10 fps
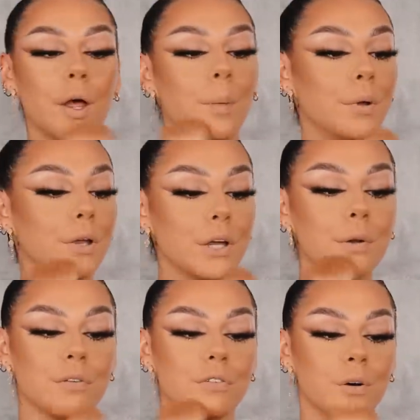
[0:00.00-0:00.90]

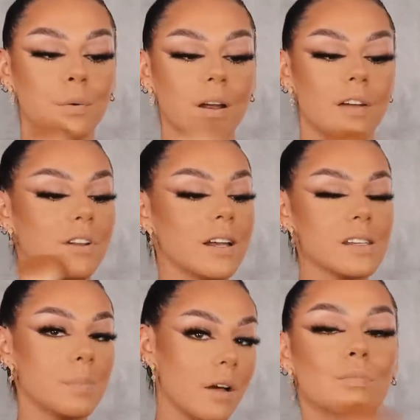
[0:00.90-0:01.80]
beautiful. And I feel like it's
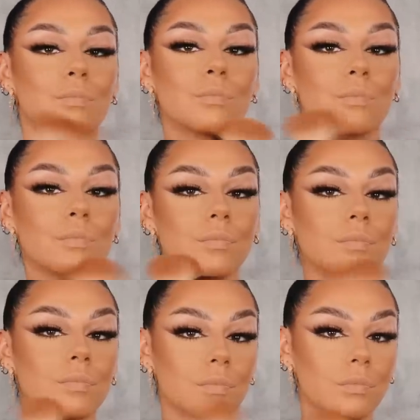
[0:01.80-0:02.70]
a perfect color as well. It's
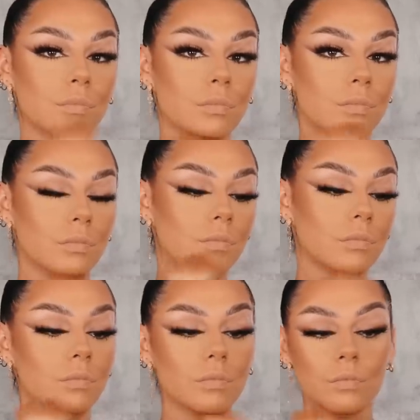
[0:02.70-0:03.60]
not too cool tone, not too
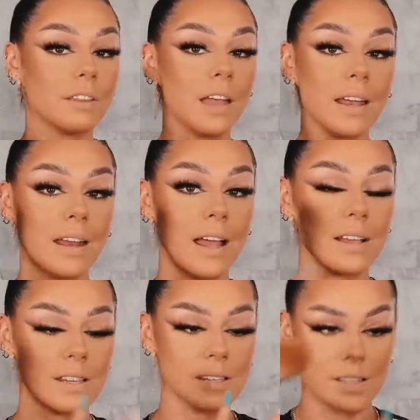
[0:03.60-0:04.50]
warm. Then any
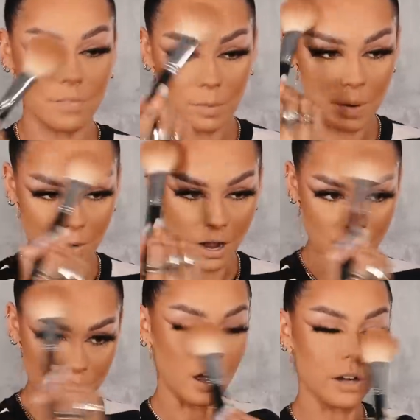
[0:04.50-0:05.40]
excess is left on my
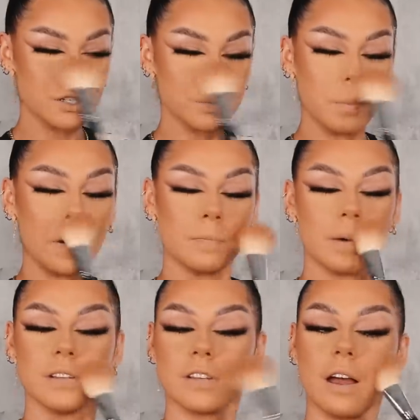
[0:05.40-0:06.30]
brush. Kind of sweep over
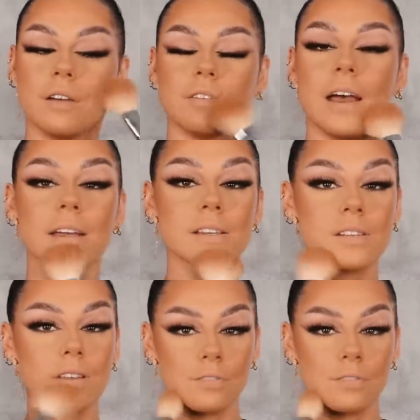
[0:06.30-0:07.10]
my entire face.